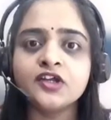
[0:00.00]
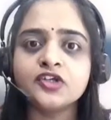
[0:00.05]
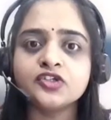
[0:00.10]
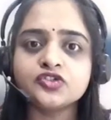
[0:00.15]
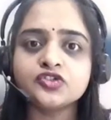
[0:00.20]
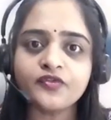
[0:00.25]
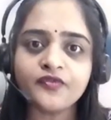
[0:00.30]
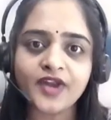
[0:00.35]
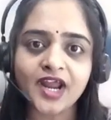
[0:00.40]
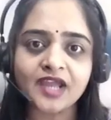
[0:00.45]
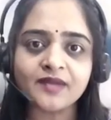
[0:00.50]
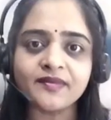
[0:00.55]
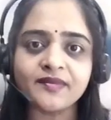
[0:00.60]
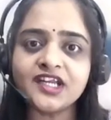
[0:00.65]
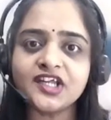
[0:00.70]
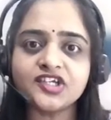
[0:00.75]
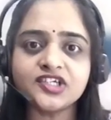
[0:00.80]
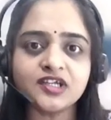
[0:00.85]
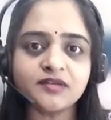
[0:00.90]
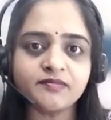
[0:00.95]
So
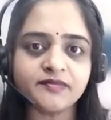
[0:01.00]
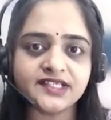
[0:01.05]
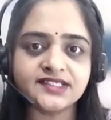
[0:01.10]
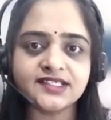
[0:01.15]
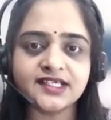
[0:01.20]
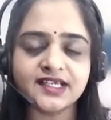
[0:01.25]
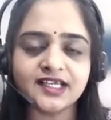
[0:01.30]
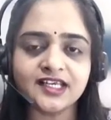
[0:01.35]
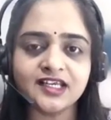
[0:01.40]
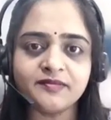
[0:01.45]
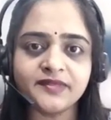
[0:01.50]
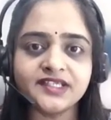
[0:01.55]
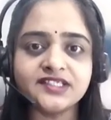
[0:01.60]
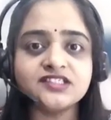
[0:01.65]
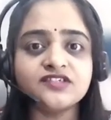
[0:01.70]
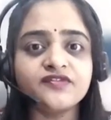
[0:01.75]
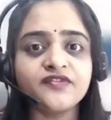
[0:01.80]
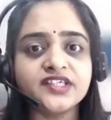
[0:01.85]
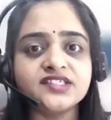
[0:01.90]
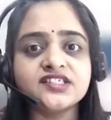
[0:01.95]
fragmentation basically
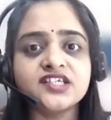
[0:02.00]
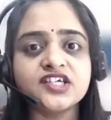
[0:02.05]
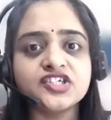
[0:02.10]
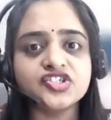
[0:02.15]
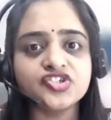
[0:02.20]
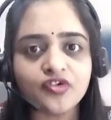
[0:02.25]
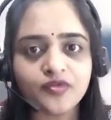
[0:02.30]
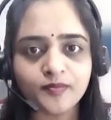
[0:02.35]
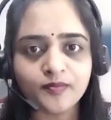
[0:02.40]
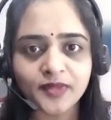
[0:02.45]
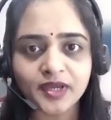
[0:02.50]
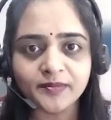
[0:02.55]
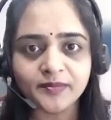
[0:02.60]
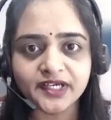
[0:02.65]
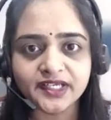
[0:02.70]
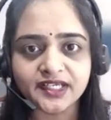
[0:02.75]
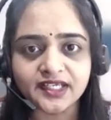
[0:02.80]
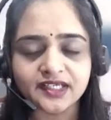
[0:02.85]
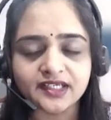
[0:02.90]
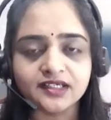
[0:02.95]
means wastage of
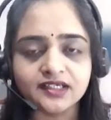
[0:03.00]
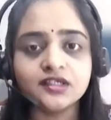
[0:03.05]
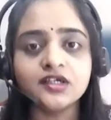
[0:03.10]
memory.